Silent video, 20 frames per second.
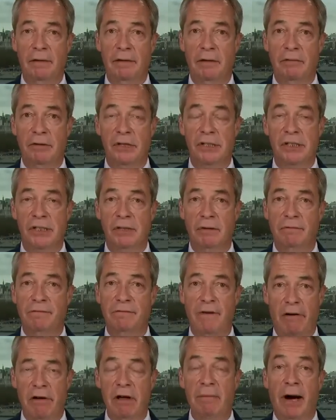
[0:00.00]
there is still
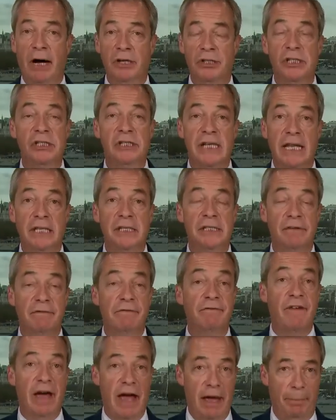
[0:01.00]
very much a sense
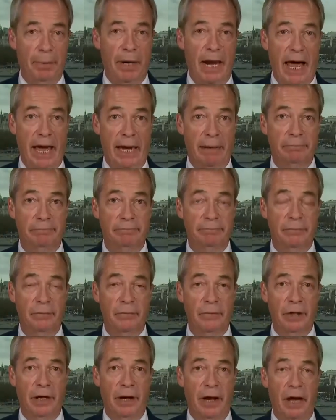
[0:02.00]
of fair play,
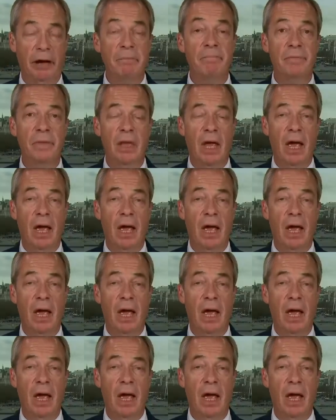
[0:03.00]
you know,